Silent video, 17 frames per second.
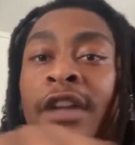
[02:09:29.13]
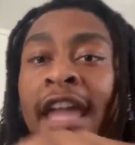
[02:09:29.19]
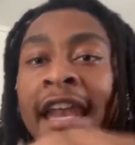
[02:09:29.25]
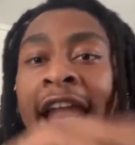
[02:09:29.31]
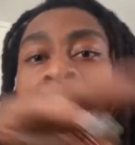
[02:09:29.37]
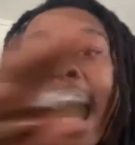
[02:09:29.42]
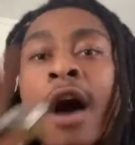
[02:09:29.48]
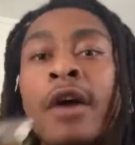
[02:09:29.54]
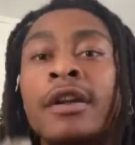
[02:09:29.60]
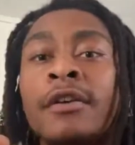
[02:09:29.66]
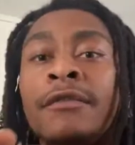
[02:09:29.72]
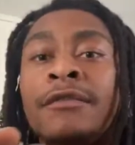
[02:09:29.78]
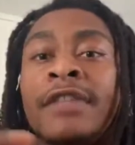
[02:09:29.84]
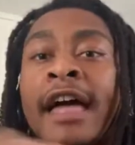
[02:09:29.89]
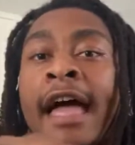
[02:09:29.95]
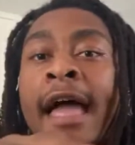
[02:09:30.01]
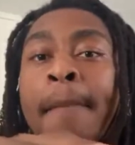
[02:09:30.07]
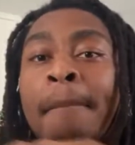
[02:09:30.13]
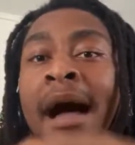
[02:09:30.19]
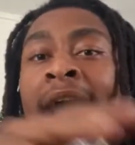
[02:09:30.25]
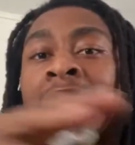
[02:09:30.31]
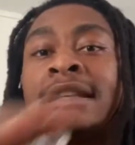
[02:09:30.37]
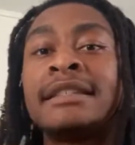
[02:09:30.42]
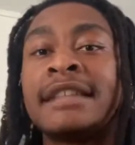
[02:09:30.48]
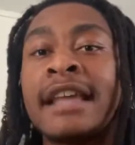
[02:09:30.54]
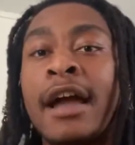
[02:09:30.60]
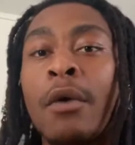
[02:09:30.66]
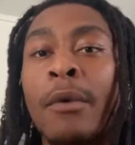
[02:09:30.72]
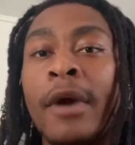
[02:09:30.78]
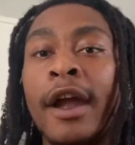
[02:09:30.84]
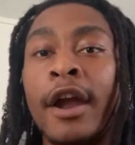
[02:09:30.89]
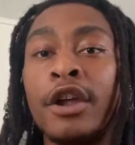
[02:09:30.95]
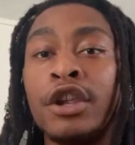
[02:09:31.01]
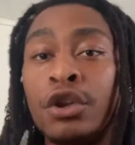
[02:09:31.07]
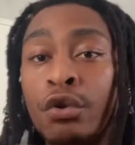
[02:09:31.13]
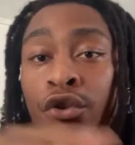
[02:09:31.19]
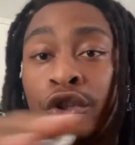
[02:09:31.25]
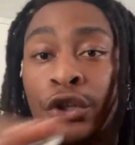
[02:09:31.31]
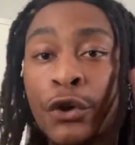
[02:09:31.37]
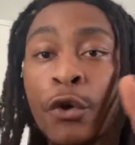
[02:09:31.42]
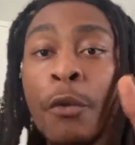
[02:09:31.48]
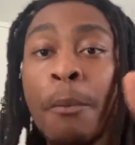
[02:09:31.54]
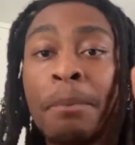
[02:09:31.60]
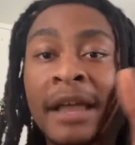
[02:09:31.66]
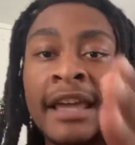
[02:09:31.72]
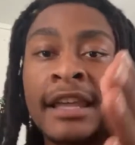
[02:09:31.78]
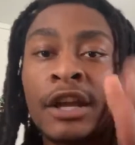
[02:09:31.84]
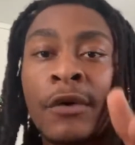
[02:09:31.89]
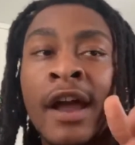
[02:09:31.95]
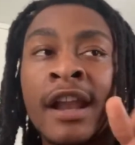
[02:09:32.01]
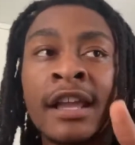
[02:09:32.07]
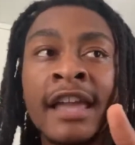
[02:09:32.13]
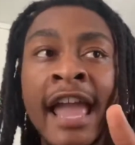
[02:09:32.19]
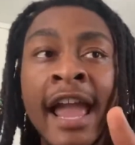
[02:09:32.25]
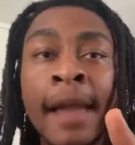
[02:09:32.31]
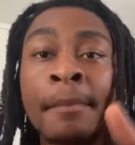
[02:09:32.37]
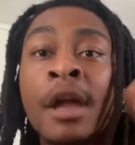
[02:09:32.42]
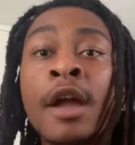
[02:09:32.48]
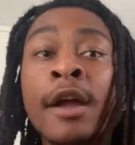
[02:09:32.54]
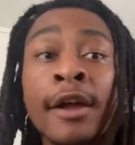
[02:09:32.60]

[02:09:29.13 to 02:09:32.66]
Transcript: get out of that mindset where you do play the credit game,